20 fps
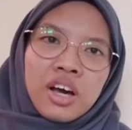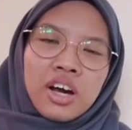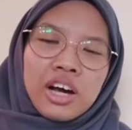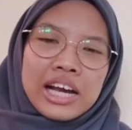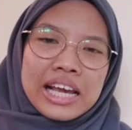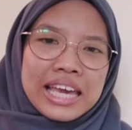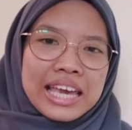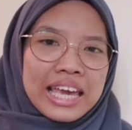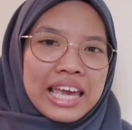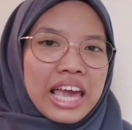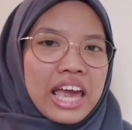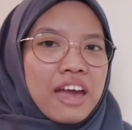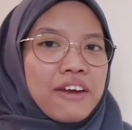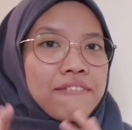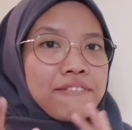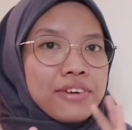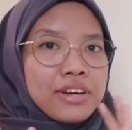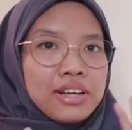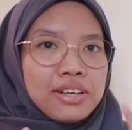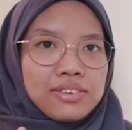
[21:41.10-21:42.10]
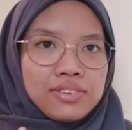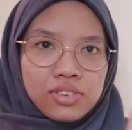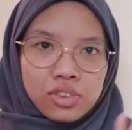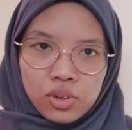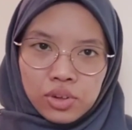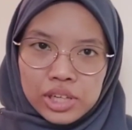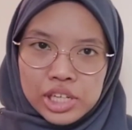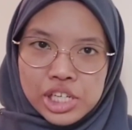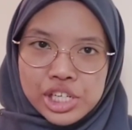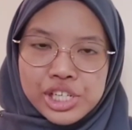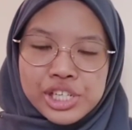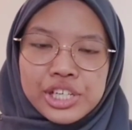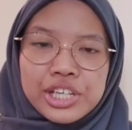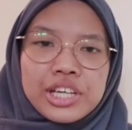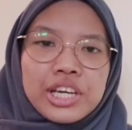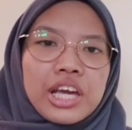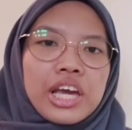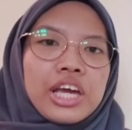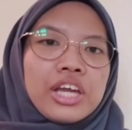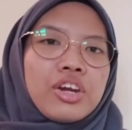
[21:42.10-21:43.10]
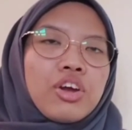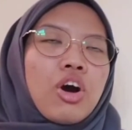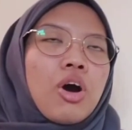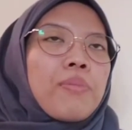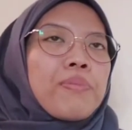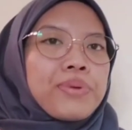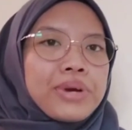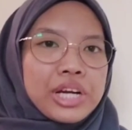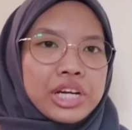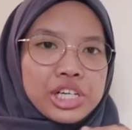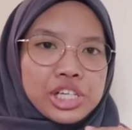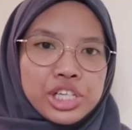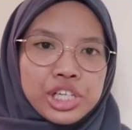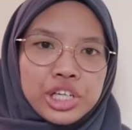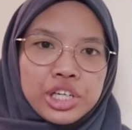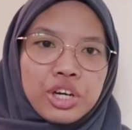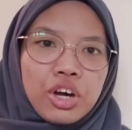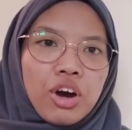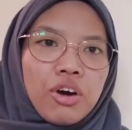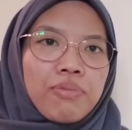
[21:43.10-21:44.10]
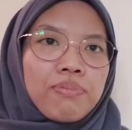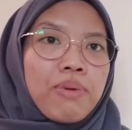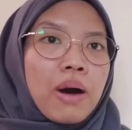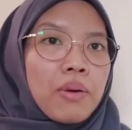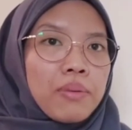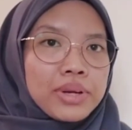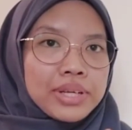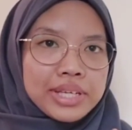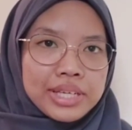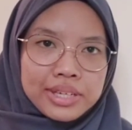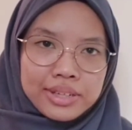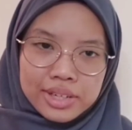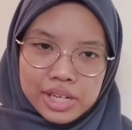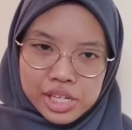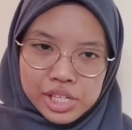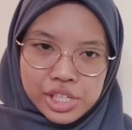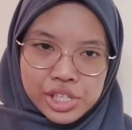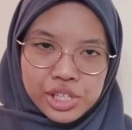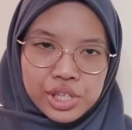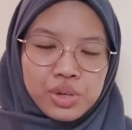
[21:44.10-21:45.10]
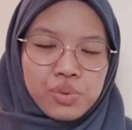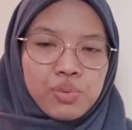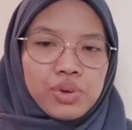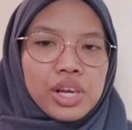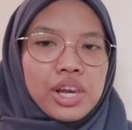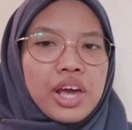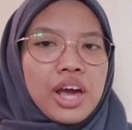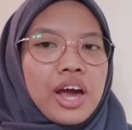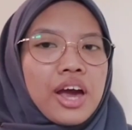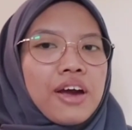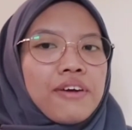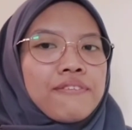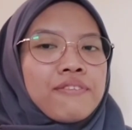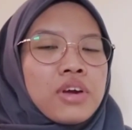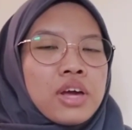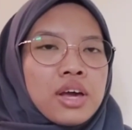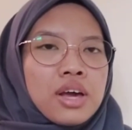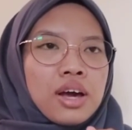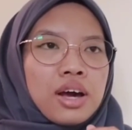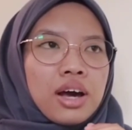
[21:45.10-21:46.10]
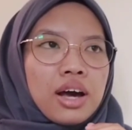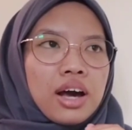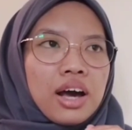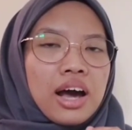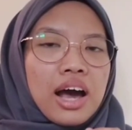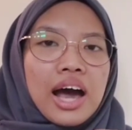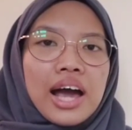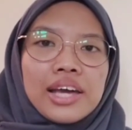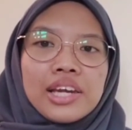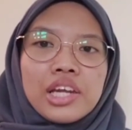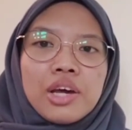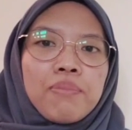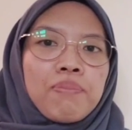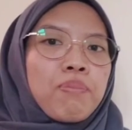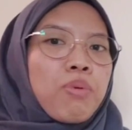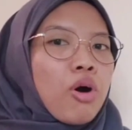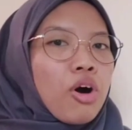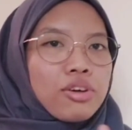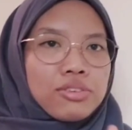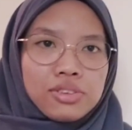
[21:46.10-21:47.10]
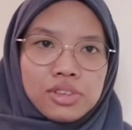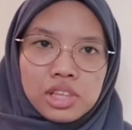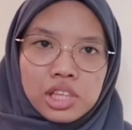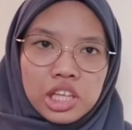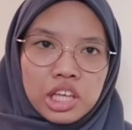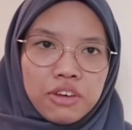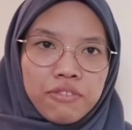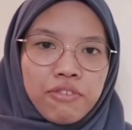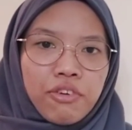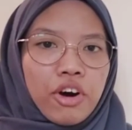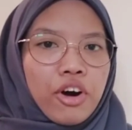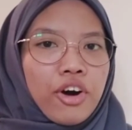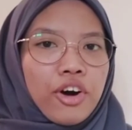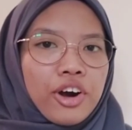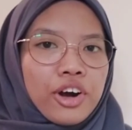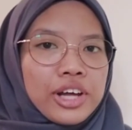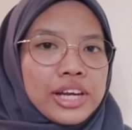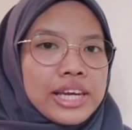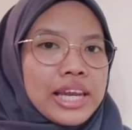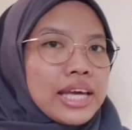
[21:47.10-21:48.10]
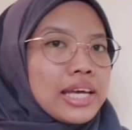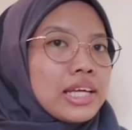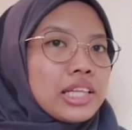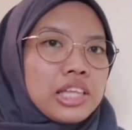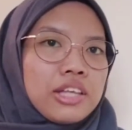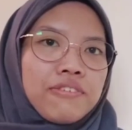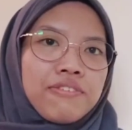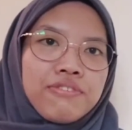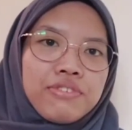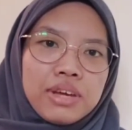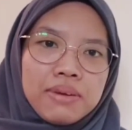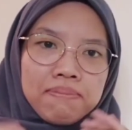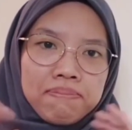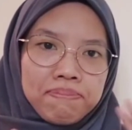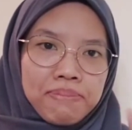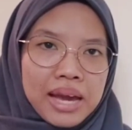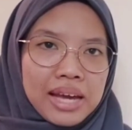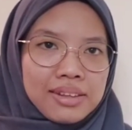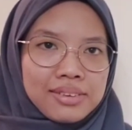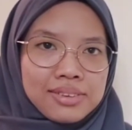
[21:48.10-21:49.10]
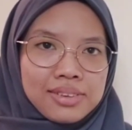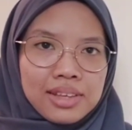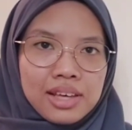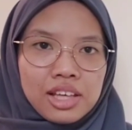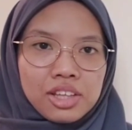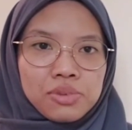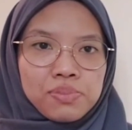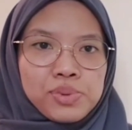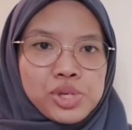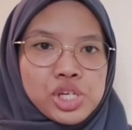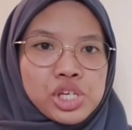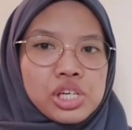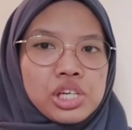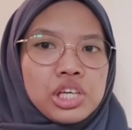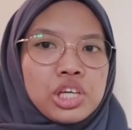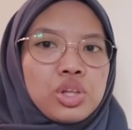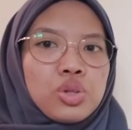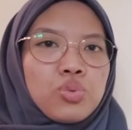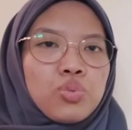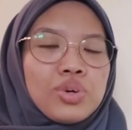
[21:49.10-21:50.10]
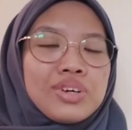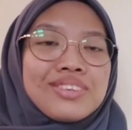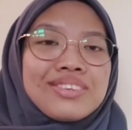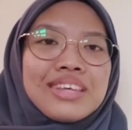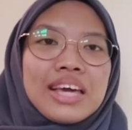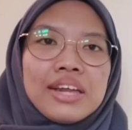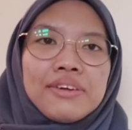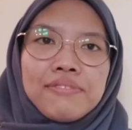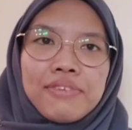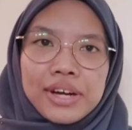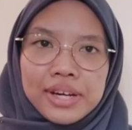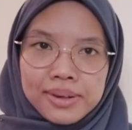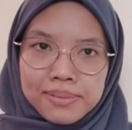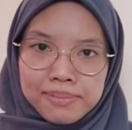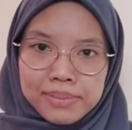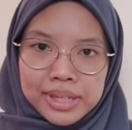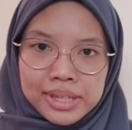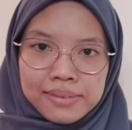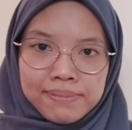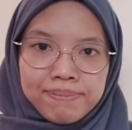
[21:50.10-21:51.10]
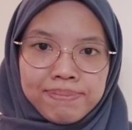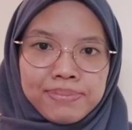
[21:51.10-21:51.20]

Okay, every installation and operation of power generation will have either positive or negative impacts, especially towards environment.